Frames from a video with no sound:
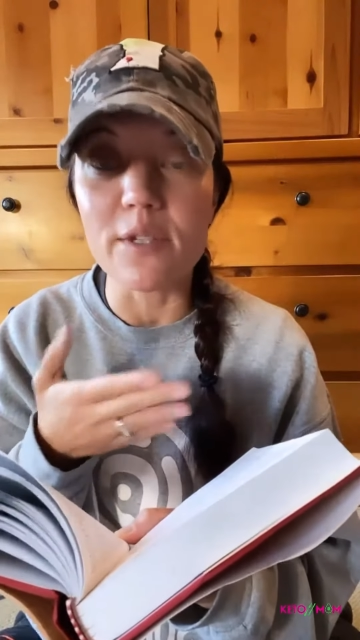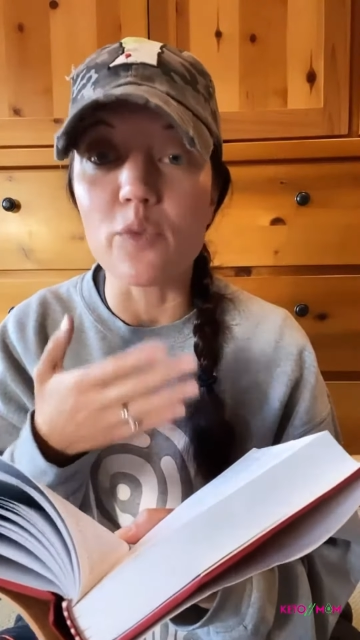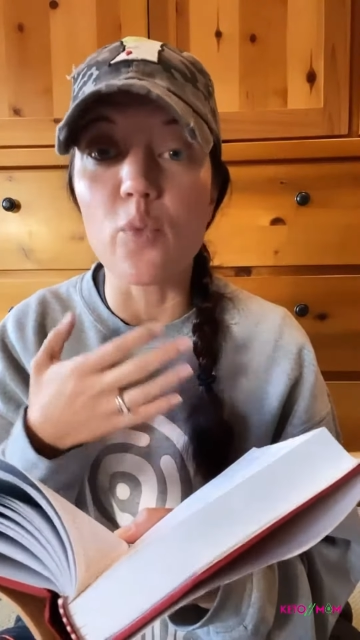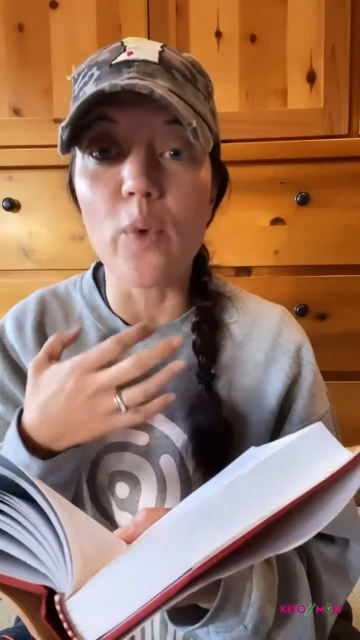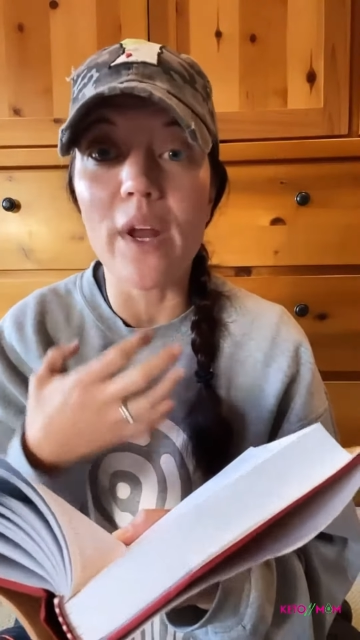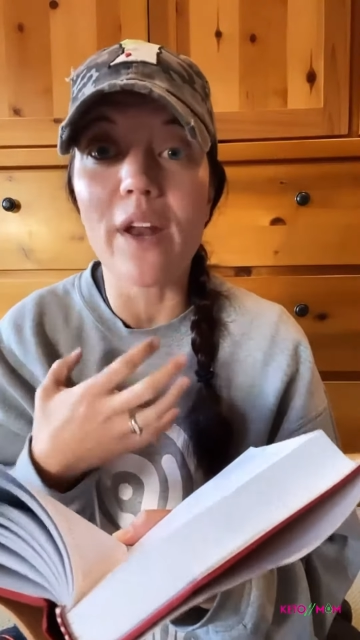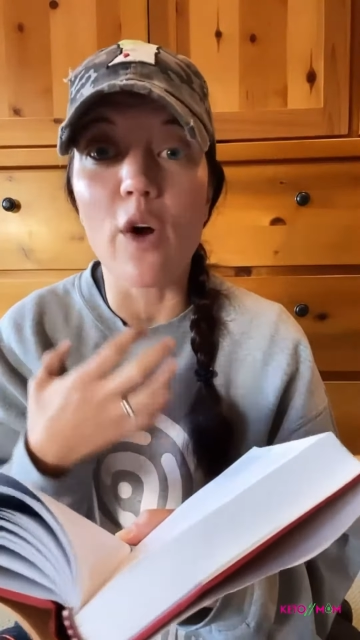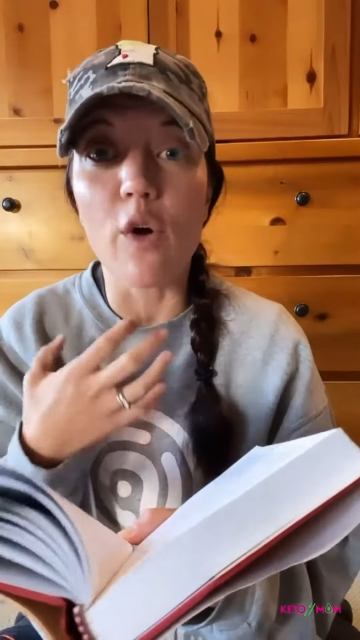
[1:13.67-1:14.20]
to
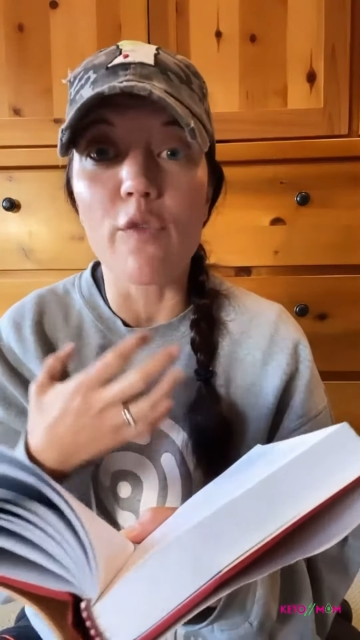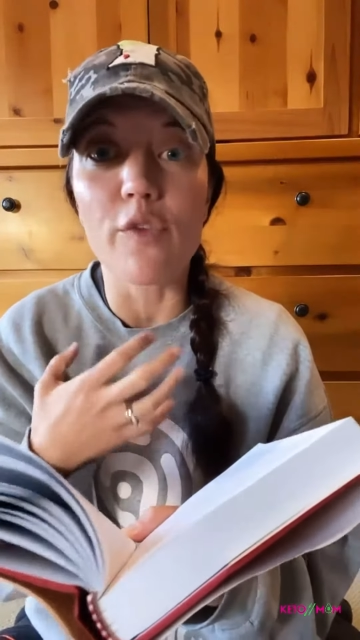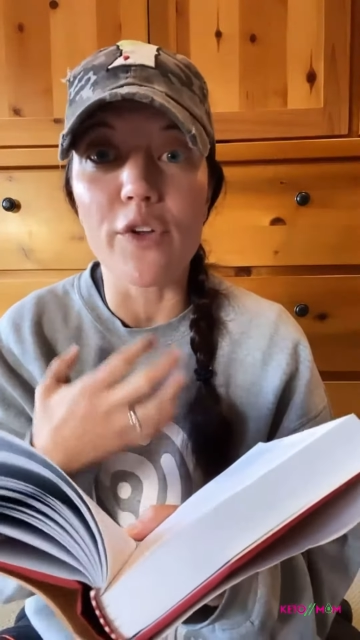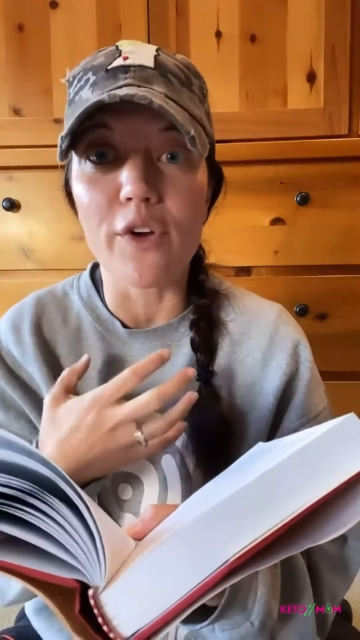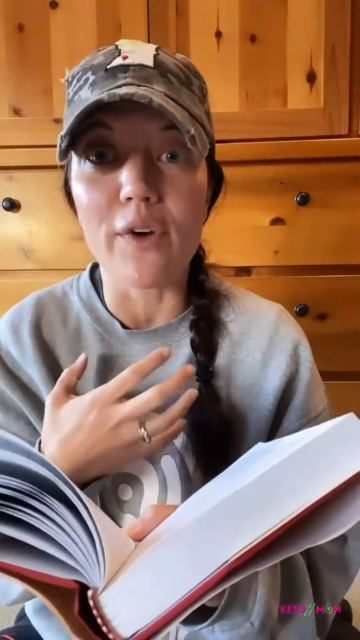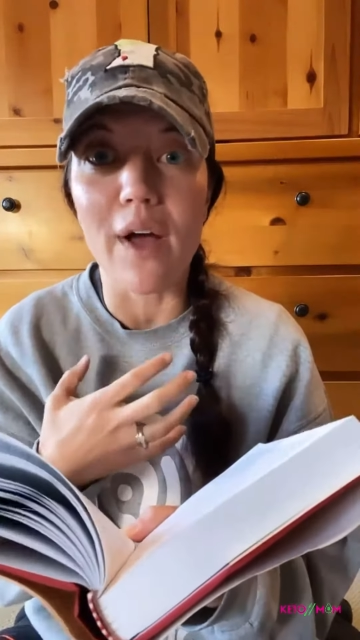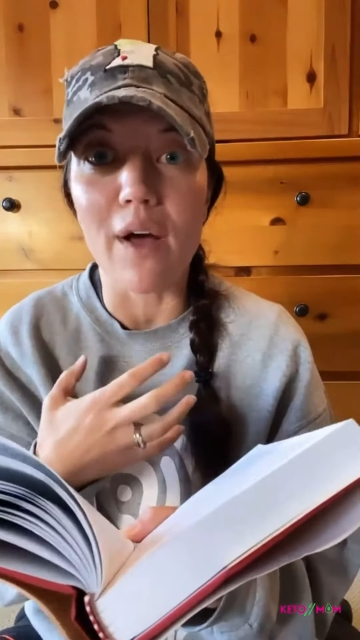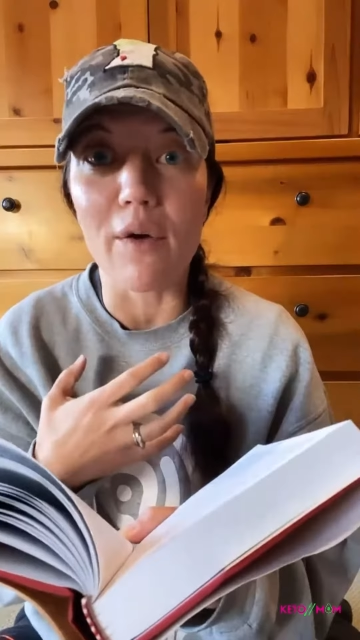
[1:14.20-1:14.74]
win over
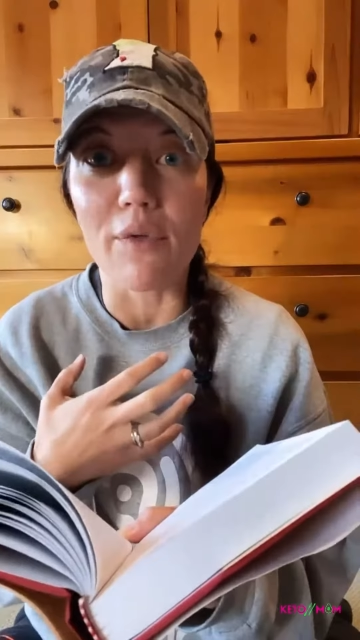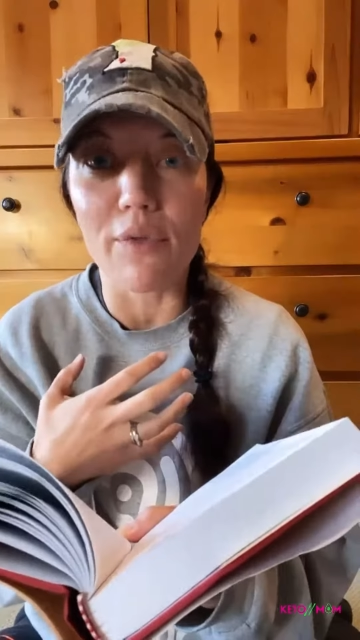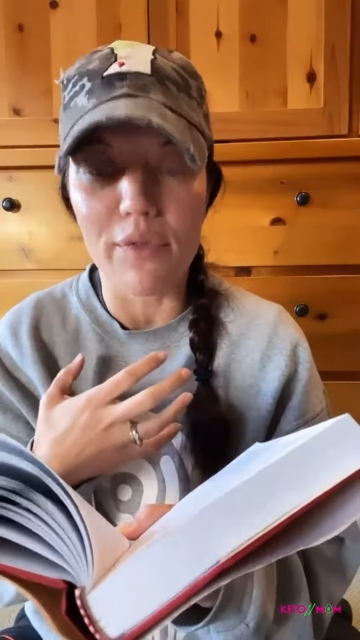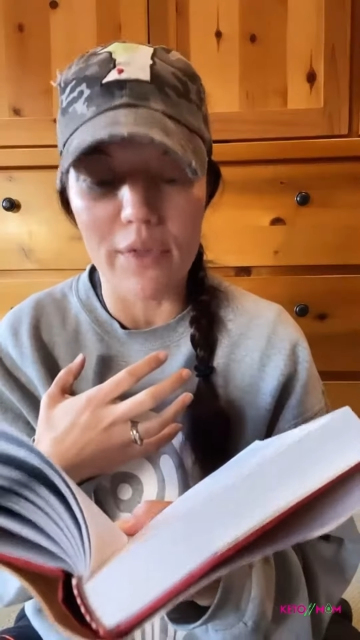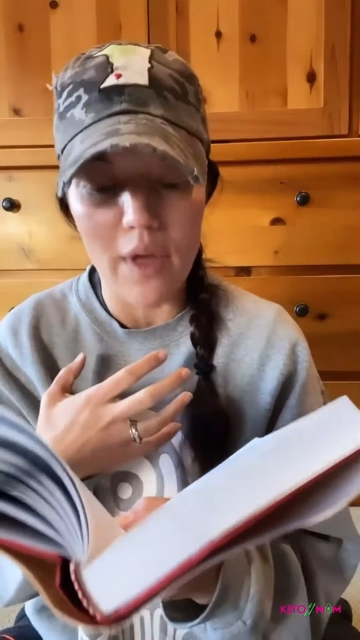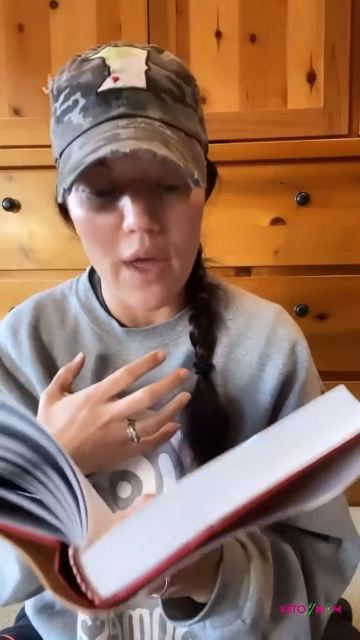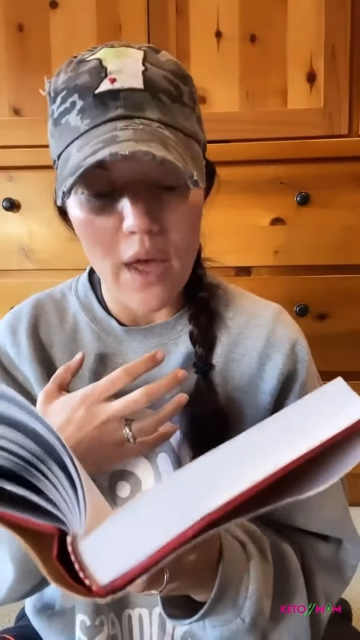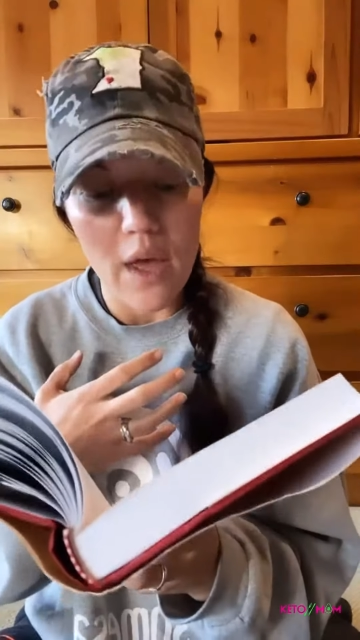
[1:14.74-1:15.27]
your
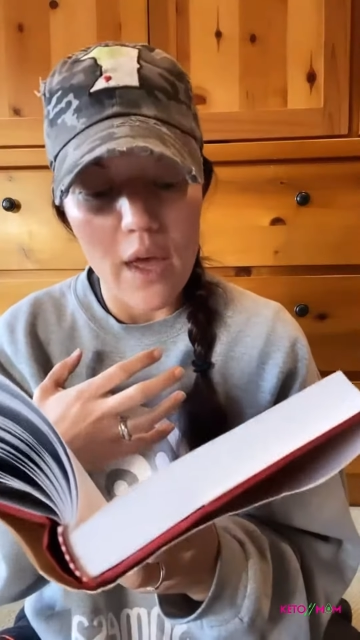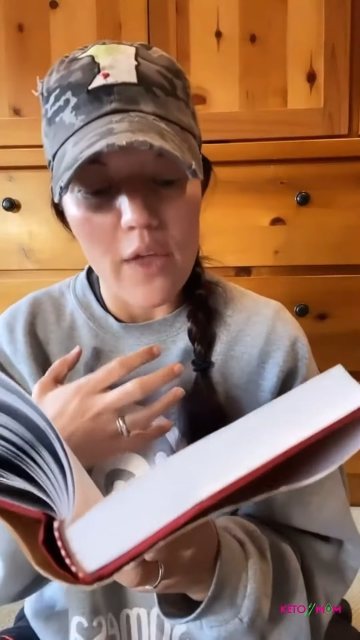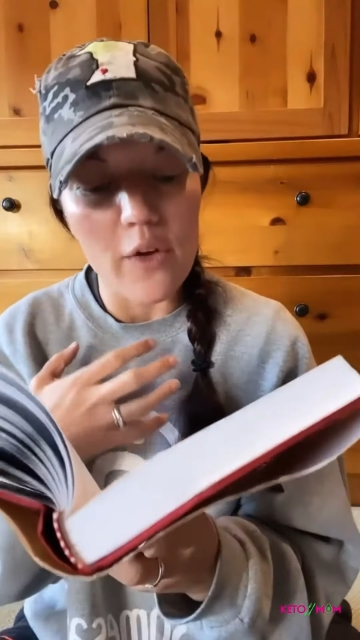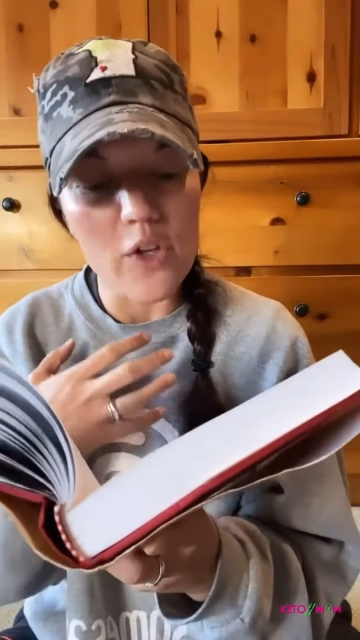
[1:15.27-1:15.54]
health.